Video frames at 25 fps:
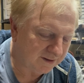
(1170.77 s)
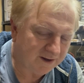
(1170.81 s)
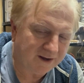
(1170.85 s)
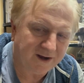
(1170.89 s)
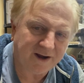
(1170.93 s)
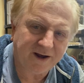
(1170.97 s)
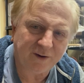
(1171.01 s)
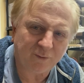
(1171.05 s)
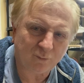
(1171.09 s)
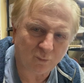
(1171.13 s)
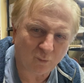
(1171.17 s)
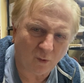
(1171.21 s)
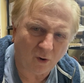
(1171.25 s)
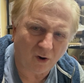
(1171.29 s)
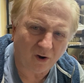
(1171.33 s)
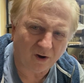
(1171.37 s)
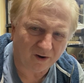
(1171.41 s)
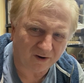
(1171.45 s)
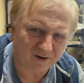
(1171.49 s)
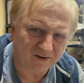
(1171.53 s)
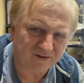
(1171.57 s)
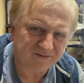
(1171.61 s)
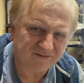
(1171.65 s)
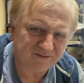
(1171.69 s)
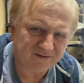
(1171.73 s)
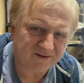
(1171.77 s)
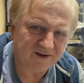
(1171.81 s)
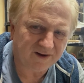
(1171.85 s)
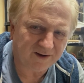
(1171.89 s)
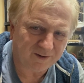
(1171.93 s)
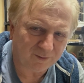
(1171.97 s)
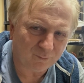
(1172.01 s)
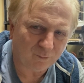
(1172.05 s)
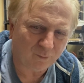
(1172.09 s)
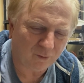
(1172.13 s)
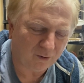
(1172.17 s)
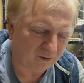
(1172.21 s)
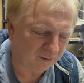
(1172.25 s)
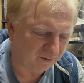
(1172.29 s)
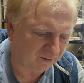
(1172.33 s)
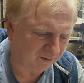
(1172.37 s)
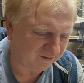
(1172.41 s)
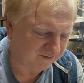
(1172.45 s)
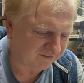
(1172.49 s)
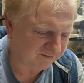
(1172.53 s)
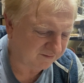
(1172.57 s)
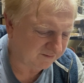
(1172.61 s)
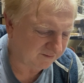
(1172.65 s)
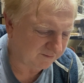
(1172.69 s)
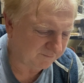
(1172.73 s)
it works. It
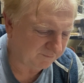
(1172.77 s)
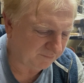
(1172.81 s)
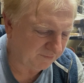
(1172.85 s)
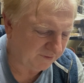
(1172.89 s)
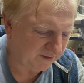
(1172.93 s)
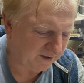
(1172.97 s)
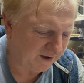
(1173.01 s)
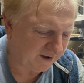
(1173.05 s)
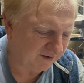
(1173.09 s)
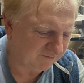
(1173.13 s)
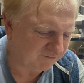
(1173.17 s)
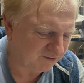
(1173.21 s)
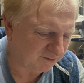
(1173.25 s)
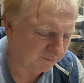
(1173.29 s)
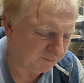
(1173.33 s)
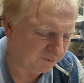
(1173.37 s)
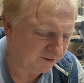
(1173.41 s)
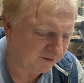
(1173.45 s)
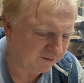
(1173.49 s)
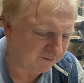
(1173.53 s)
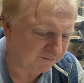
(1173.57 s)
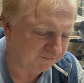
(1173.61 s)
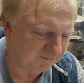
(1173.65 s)
works after a bit